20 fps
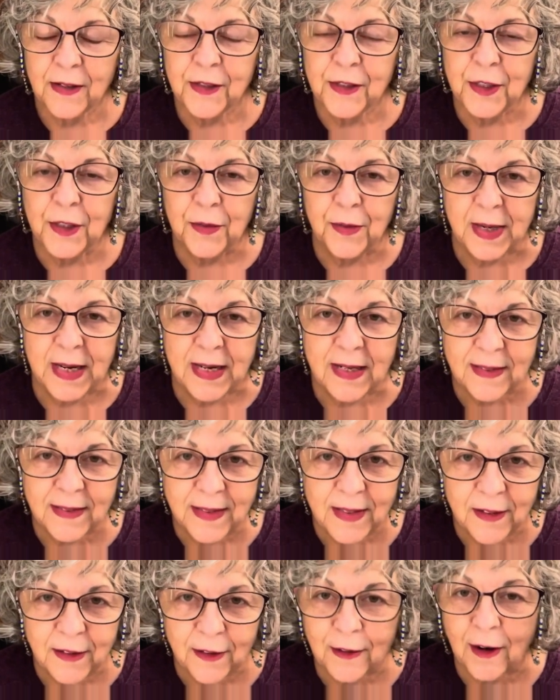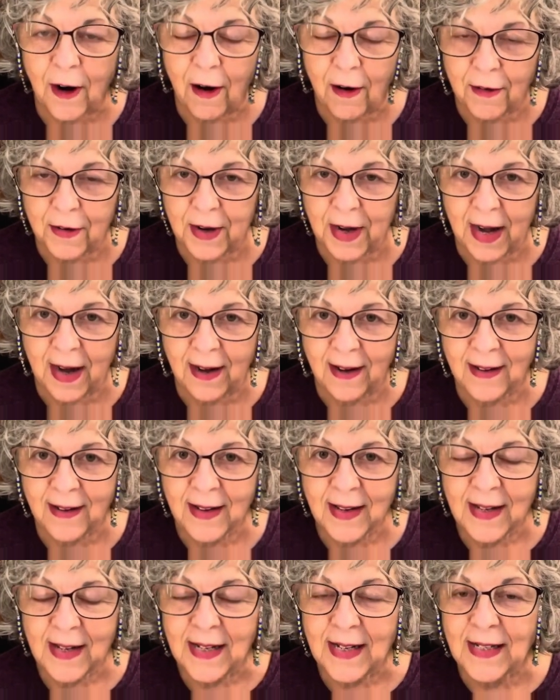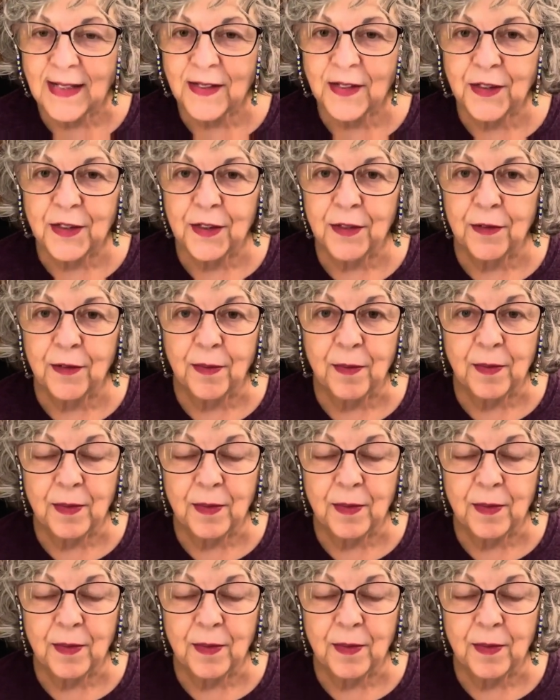to easier gardening is to